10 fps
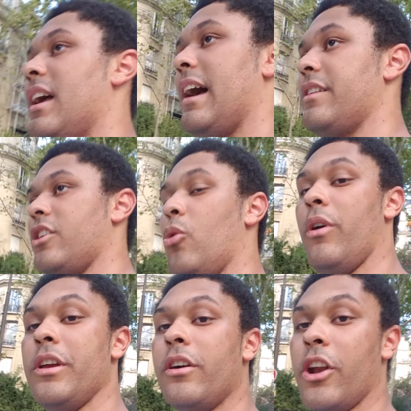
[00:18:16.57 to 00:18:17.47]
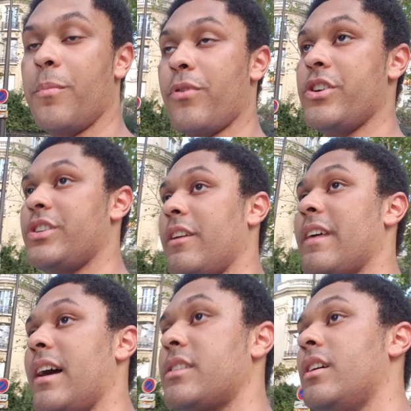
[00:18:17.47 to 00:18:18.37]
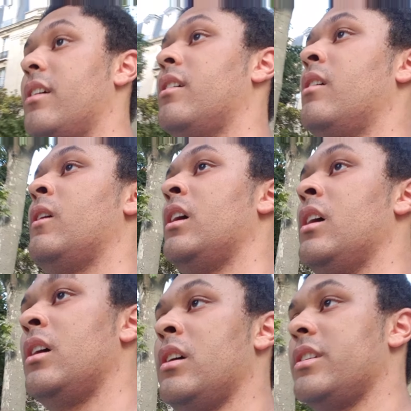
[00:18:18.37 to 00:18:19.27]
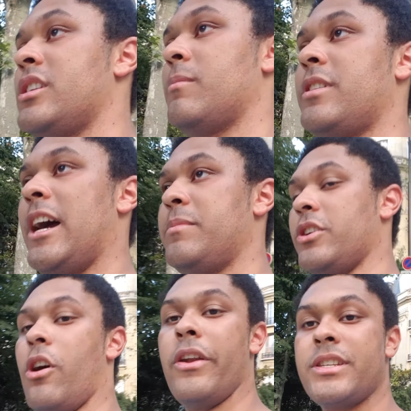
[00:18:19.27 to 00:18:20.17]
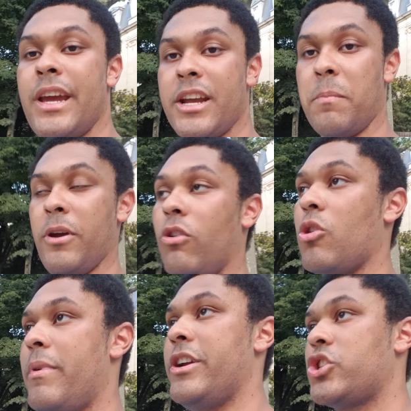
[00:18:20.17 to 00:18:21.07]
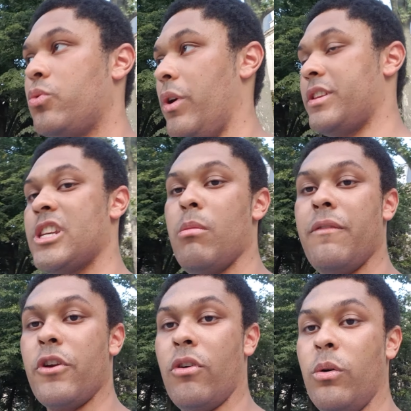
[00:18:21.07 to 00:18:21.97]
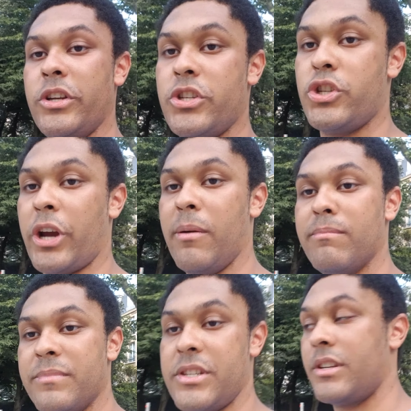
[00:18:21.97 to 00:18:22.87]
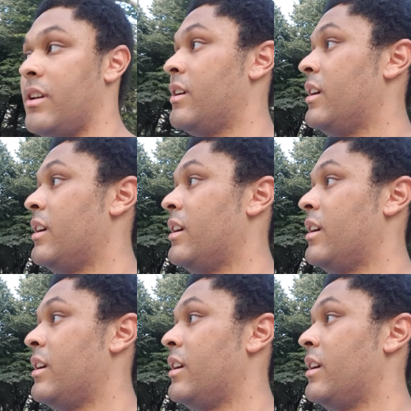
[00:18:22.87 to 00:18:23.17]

And you know what? You gotta appreciate that. Sometimes you gotta take a pilgrimage with some of your oldest chums,